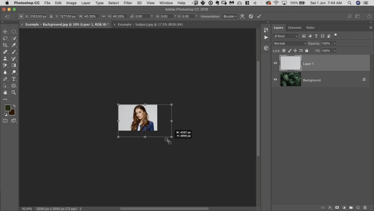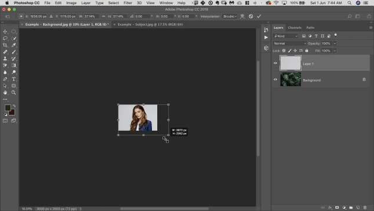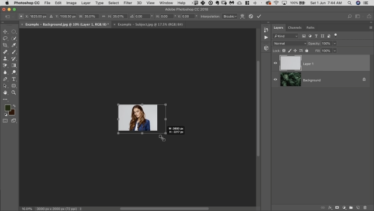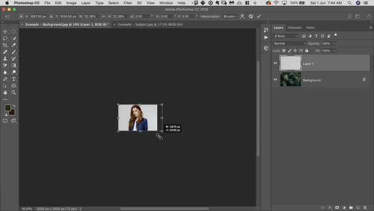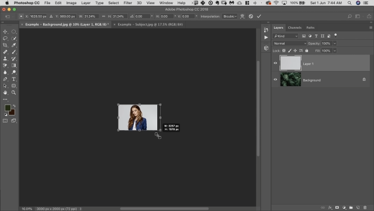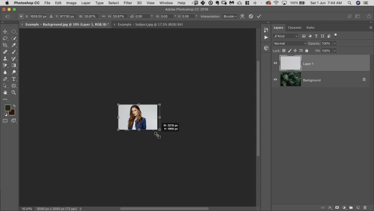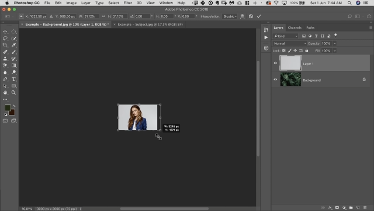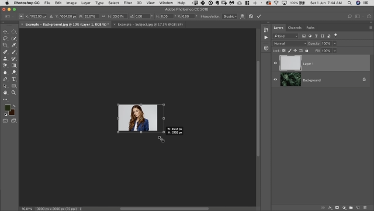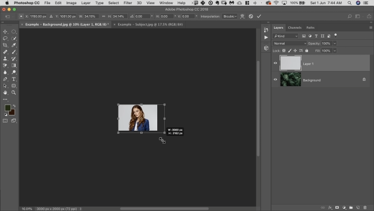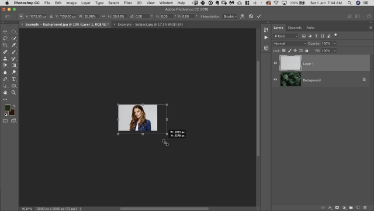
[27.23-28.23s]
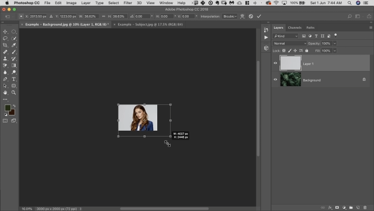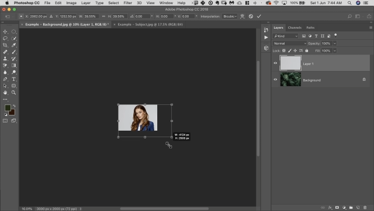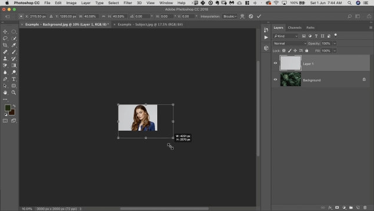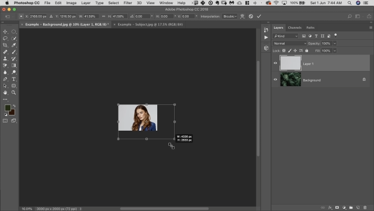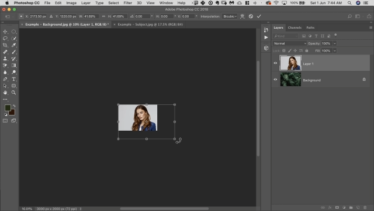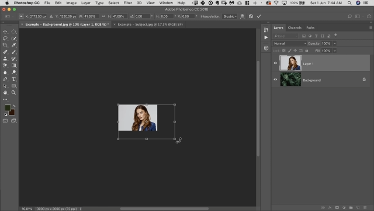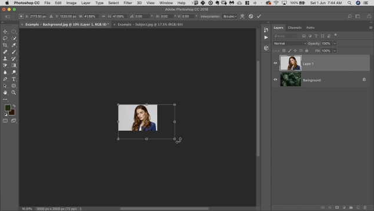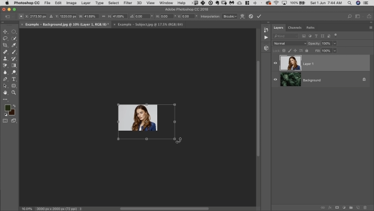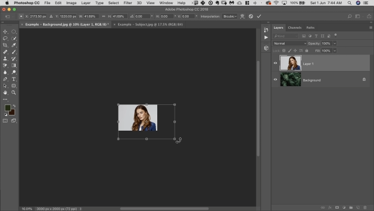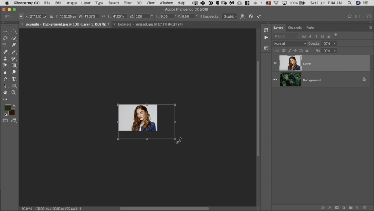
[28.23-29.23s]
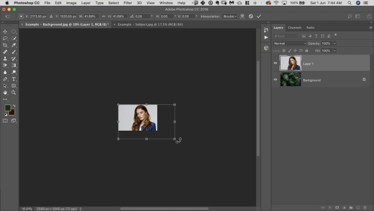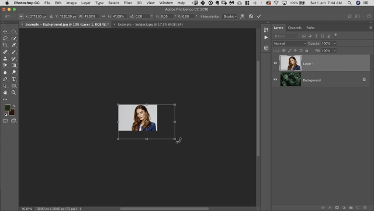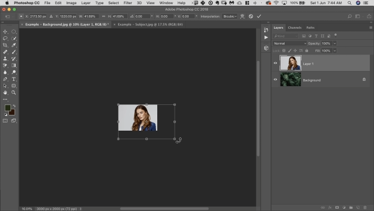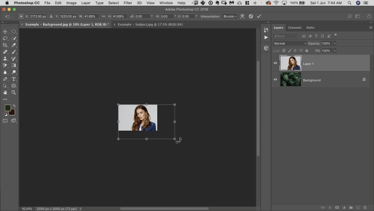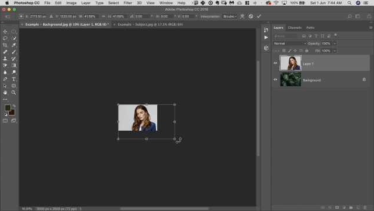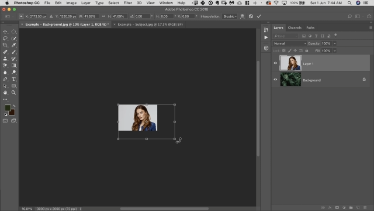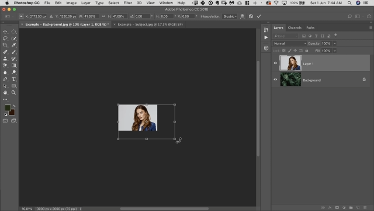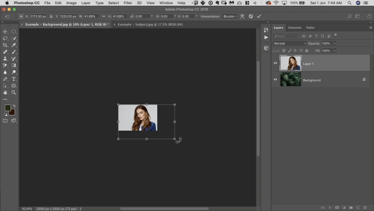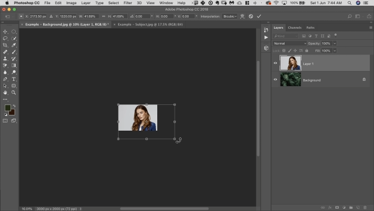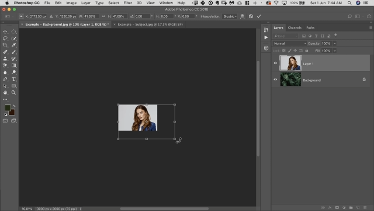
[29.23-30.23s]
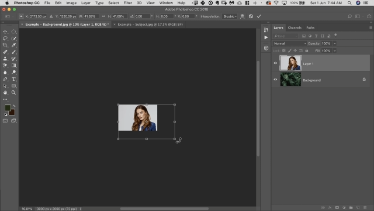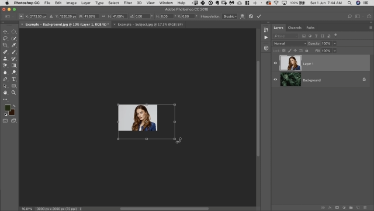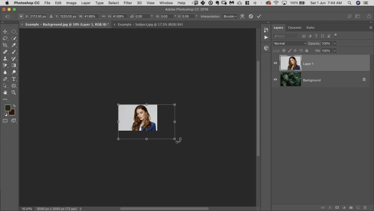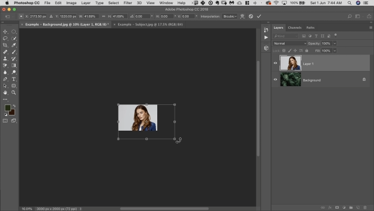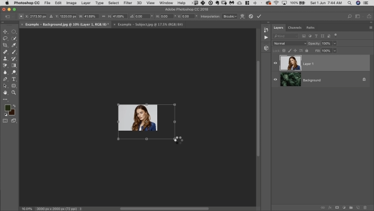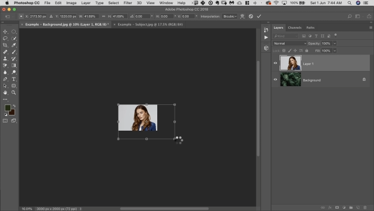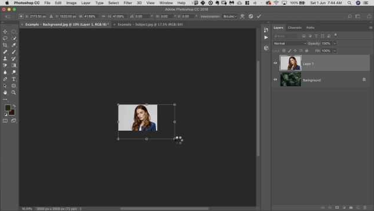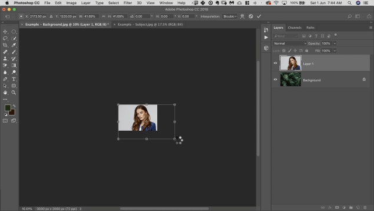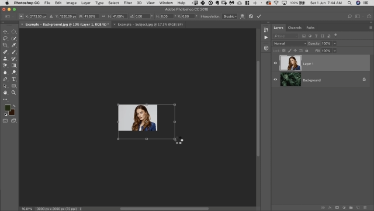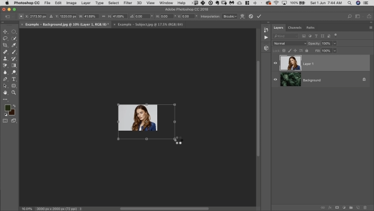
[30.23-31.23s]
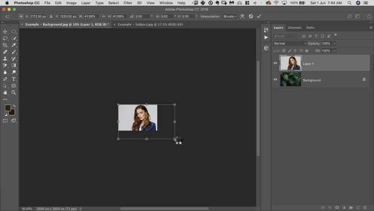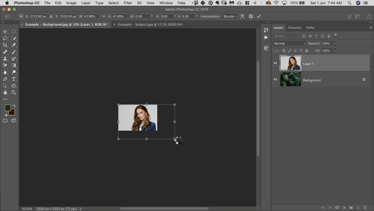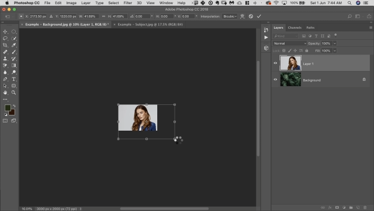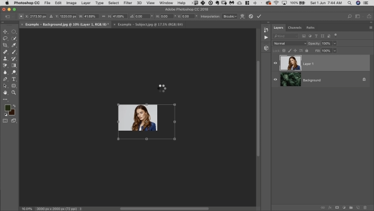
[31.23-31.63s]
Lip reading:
[unreadable: no face in view]